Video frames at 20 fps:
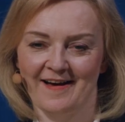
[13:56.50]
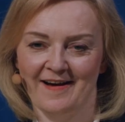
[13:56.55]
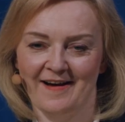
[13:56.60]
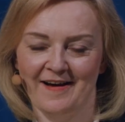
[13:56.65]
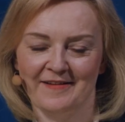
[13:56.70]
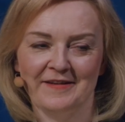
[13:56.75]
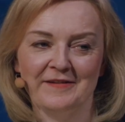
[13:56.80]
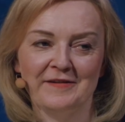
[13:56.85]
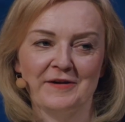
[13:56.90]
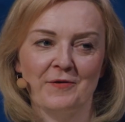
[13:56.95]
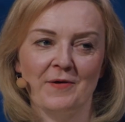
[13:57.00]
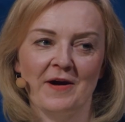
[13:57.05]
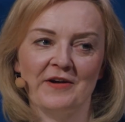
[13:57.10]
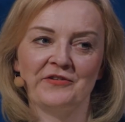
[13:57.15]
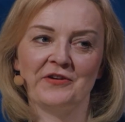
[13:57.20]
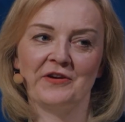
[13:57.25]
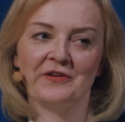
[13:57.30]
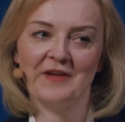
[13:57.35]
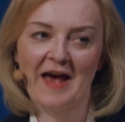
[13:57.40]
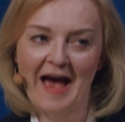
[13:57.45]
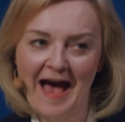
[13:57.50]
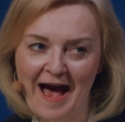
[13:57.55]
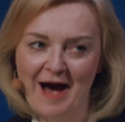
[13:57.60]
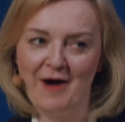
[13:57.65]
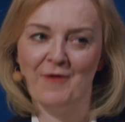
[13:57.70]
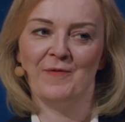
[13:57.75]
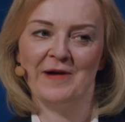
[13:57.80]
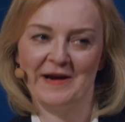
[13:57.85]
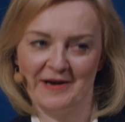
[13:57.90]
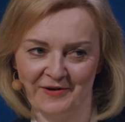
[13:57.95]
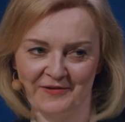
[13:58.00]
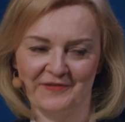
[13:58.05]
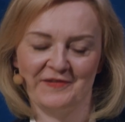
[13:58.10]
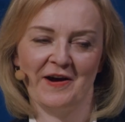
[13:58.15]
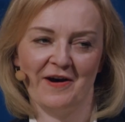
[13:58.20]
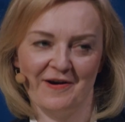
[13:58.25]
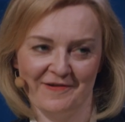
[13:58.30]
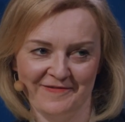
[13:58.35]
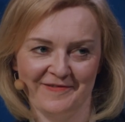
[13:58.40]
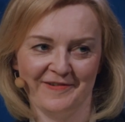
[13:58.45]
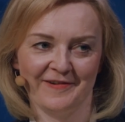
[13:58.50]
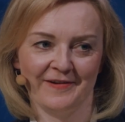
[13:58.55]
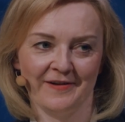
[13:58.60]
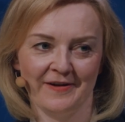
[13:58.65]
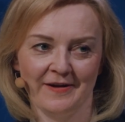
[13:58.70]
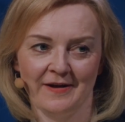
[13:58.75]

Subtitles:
I think the question is how we are tough.